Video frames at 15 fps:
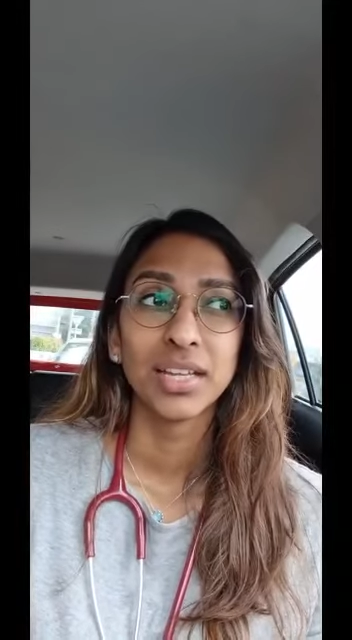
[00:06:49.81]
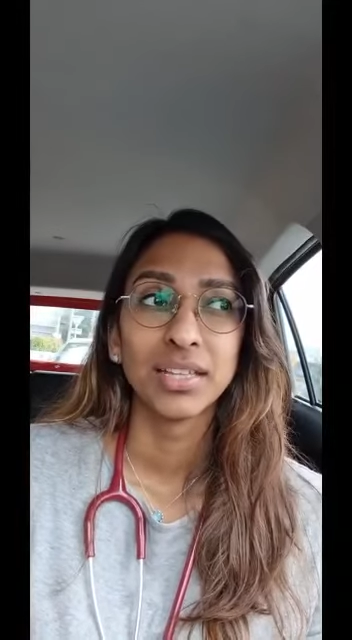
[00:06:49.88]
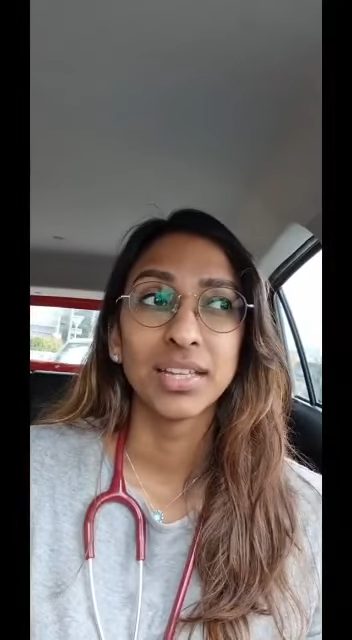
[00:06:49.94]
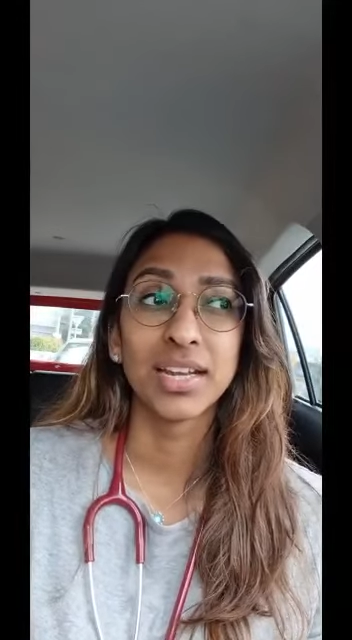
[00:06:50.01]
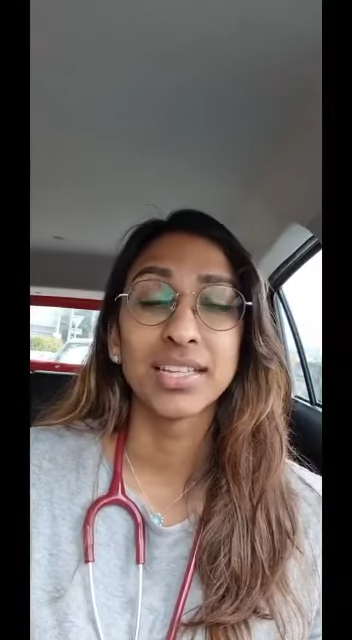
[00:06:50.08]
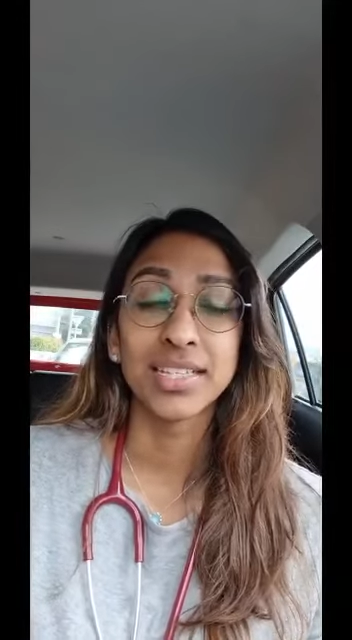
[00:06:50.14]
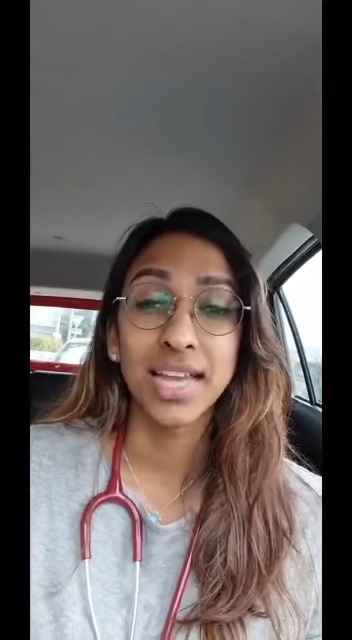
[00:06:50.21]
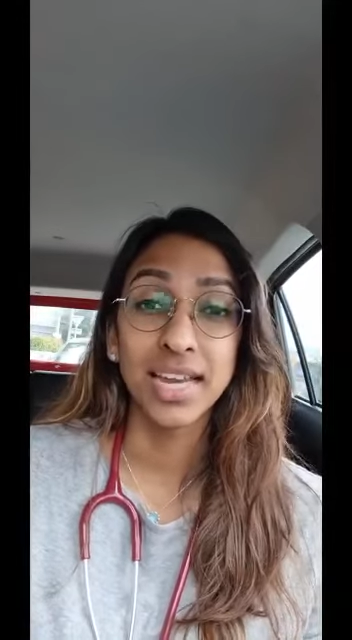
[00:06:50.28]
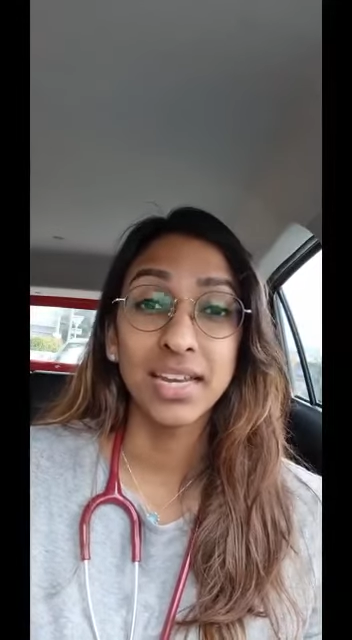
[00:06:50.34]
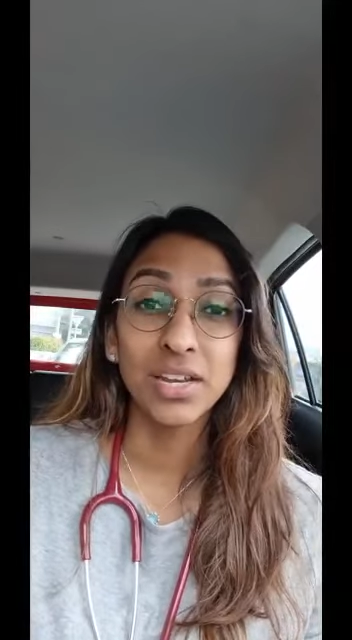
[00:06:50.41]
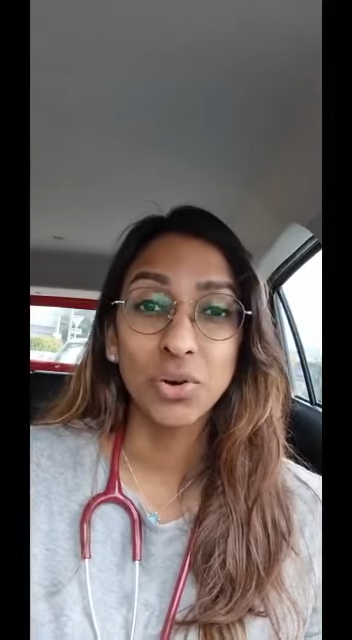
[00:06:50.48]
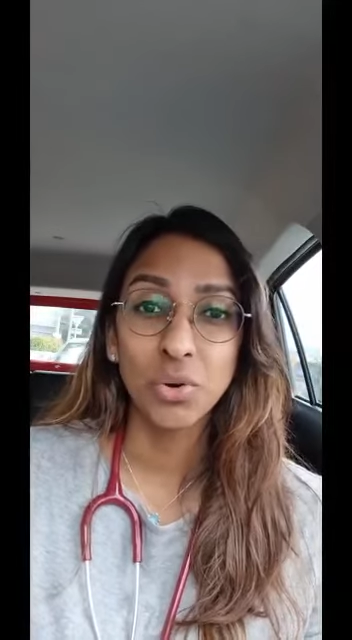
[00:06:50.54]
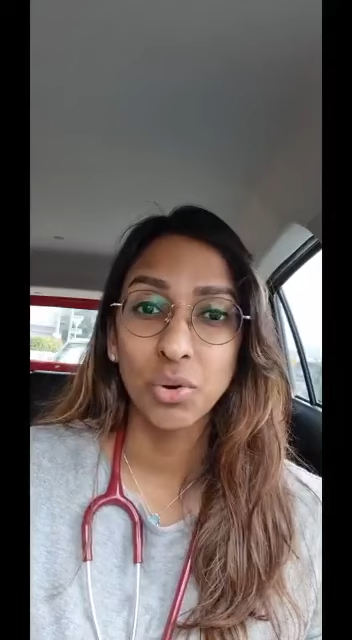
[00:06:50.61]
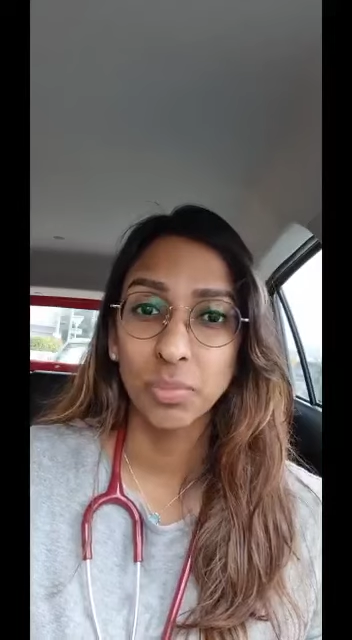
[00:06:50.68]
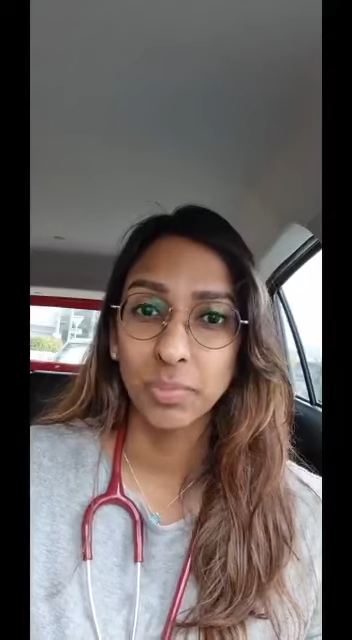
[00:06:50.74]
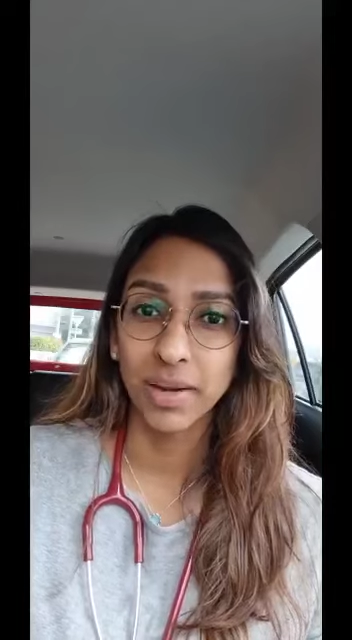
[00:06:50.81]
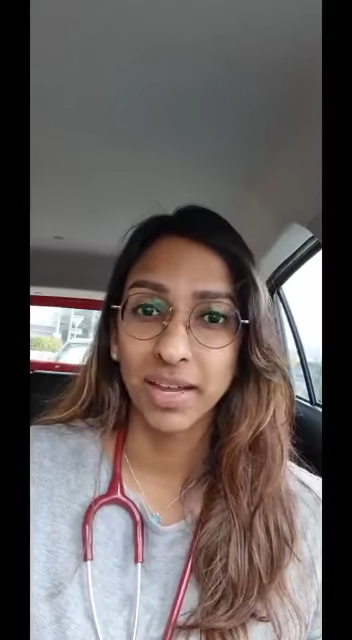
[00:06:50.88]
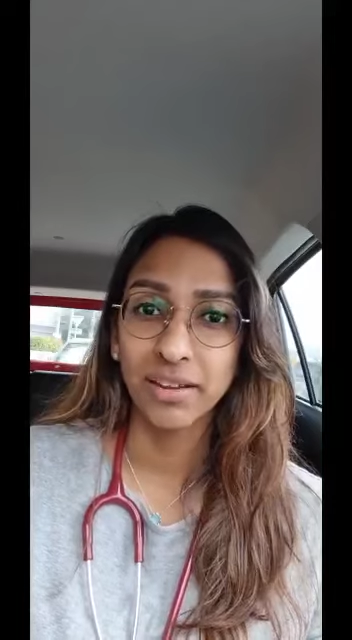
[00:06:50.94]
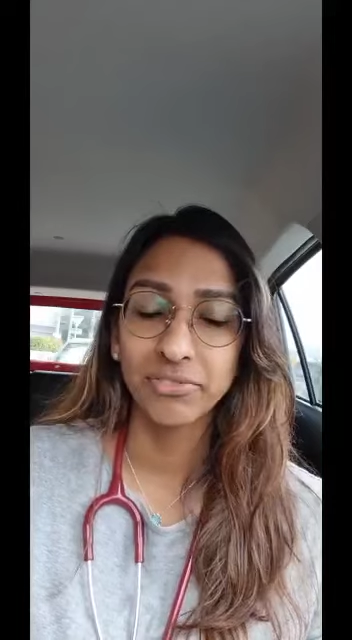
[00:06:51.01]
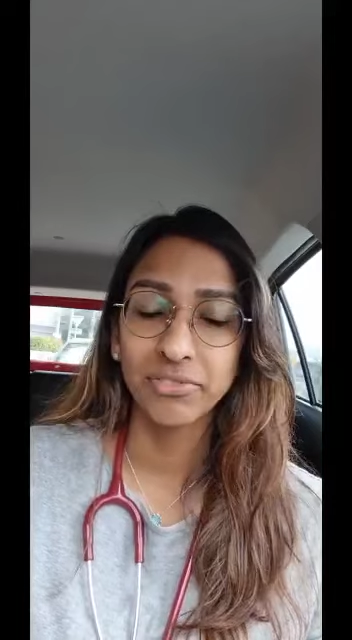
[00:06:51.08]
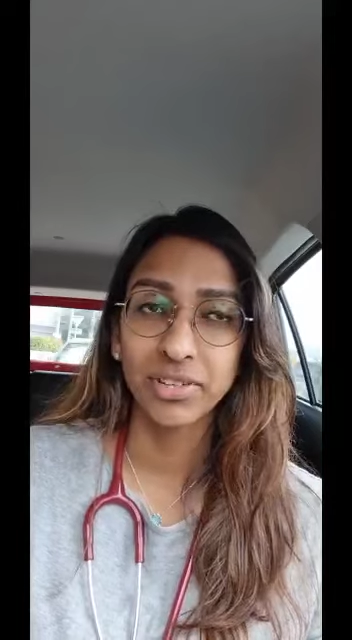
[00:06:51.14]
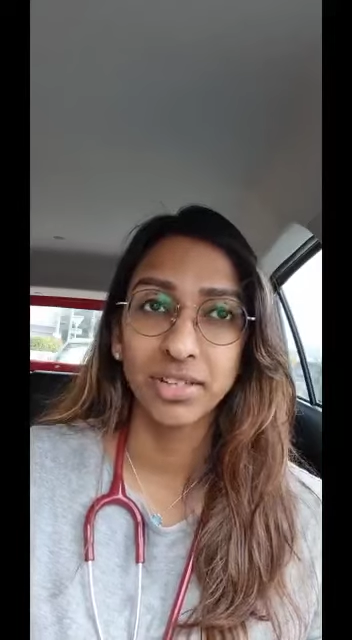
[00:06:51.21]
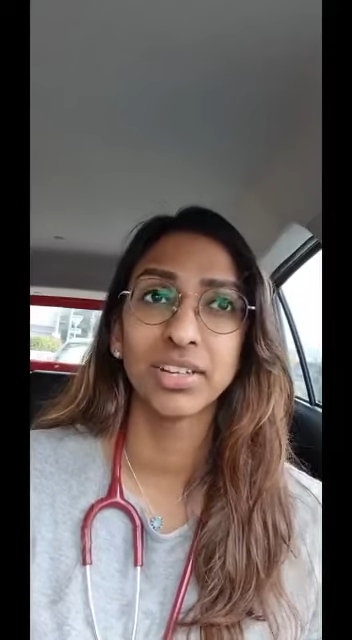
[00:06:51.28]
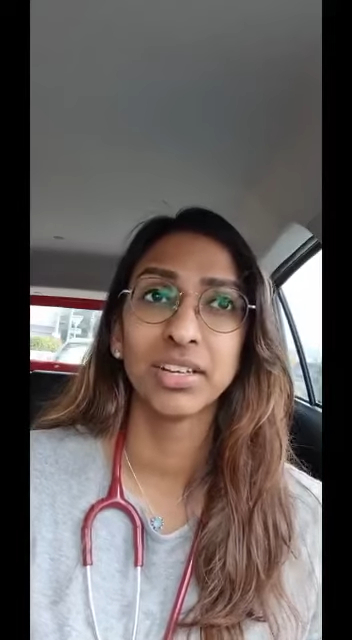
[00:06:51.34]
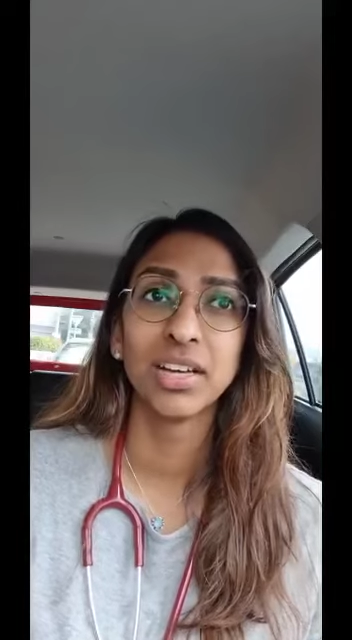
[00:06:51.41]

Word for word: there is any hope left